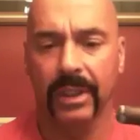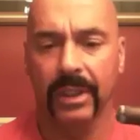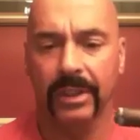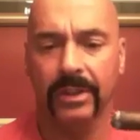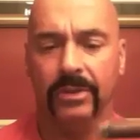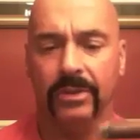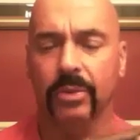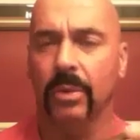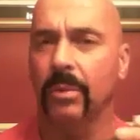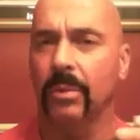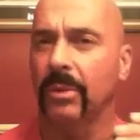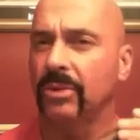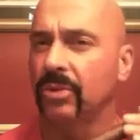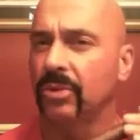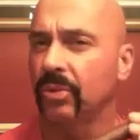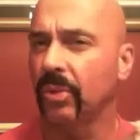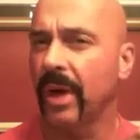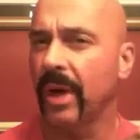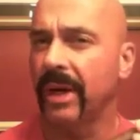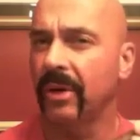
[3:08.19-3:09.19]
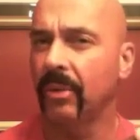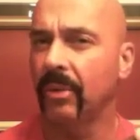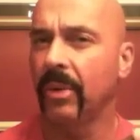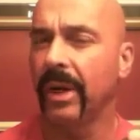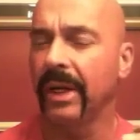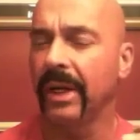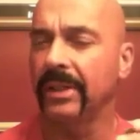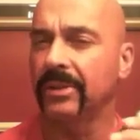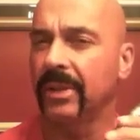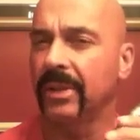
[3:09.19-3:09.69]
This one was right
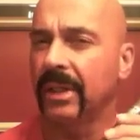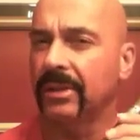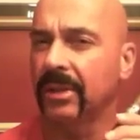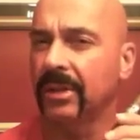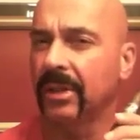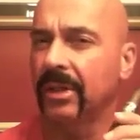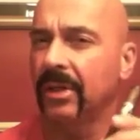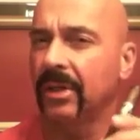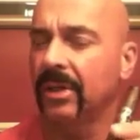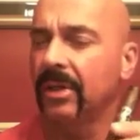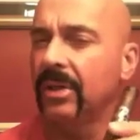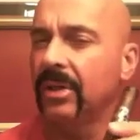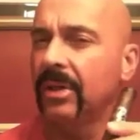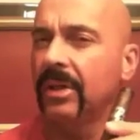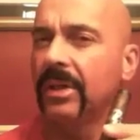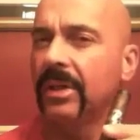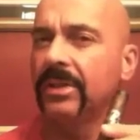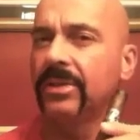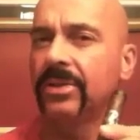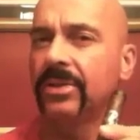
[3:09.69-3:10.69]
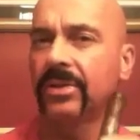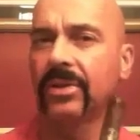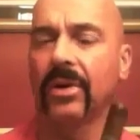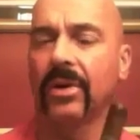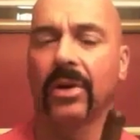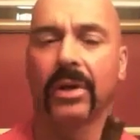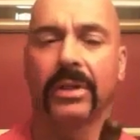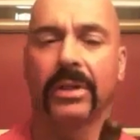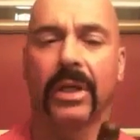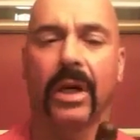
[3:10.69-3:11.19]
away, so that's a good start.